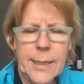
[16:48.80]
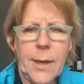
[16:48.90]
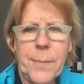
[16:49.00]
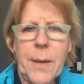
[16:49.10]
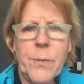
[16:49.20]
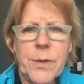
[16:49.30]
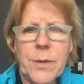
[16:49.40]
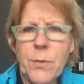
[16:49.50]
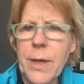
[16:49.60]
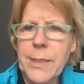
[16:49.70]
yep i'm
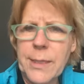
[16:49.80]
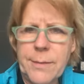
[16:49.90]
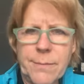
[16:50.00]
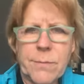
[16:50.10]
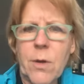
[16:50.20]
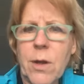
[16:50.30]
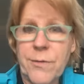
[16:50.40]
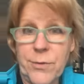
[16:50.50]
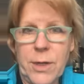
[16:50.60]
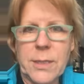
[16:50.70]
with you wendy
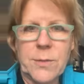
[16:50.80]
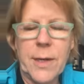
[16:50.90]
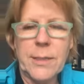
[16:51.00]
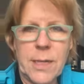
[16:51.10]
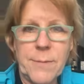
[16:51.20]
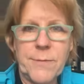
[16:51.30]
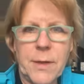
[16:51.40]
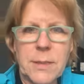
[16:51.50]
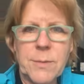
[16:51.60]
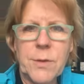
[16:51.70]
wrong friends right time to
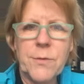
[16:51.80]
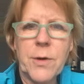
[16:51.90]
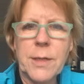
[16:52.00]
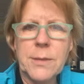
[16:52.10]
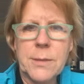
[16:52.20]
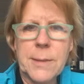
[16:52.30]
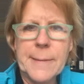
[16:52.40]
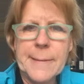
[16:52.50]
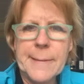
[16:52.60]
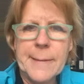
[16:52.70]
find some new friends
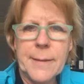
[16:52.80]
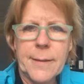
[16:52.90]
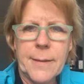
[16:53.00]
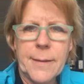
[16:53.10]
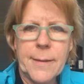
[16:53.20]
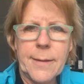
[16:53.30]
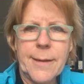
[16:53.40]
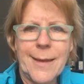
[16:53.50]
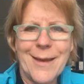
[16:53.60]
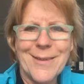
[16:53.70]

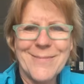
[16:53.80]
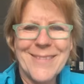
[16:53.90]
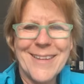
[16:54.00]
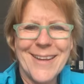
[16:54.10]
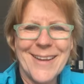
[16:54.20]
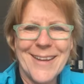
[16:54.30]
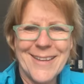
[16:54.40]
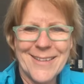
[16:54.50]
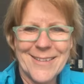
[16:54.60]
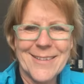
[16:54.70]
yep uh,
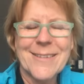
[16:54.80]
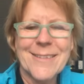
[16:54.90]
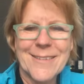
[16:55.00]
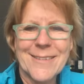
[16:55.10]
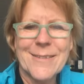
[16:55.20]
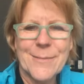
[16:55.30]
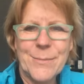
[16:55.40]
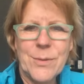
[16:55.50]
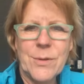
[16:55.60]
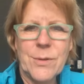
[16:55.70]

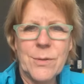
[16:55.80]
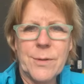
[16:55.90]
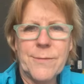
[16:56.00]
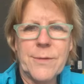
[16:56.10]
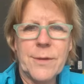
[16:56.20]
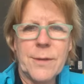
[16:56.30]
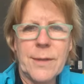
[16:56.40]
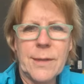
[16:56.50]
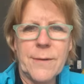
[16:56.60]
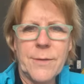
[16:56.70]
Beautiful.
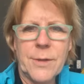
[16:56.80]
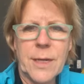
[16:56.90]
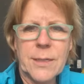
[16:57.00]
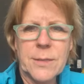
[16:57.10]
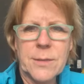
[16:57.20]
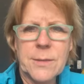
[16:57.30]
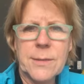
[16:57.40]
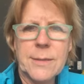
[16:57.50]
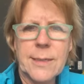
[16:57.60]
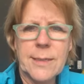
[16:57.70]
I love that you guys are
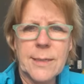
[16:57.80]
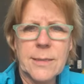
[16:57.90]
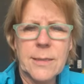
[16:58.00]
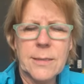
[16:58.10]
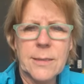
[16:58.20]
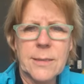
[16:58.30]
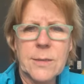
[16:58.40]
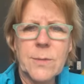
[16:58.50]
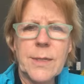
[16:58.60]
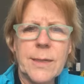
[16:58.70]
saying things. Let's say
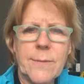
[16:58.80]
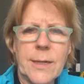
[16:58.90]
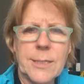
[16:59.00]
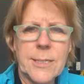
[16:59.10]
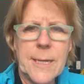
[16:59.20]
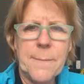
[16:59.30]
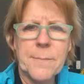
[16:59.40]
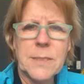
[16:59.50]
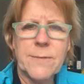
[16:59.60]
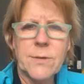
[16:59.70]
sweet, watching. Yep.
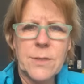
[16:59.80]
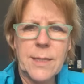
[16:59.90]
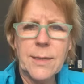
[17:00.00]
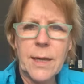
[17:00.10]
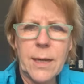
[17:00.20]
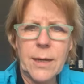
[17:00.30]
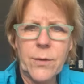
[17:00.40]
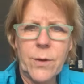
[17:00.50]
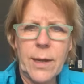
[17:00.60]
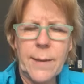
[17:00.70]
See if there's anything I got to
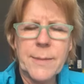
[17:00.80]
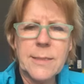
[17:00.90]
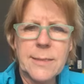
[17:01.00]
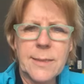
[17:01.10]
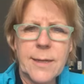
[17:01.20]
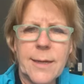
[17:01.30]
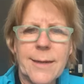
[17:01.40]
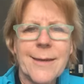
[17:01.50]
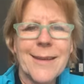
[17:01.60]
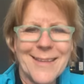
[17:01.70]
grab and
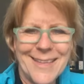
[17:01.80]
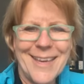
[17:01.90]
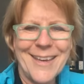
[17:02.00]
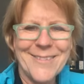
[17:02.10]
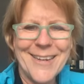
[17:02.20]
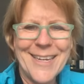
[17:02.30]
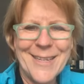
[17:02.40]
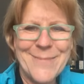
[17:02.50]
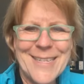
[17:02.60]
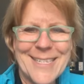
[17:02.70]
say. Yeah,
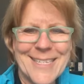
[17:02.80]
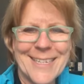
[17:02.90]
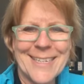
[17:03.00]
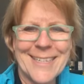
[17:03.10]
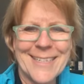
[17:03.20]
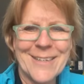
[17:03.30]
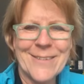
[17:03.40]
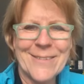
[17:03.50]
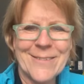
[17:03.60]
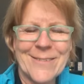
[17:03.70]
Rainy, be still and know.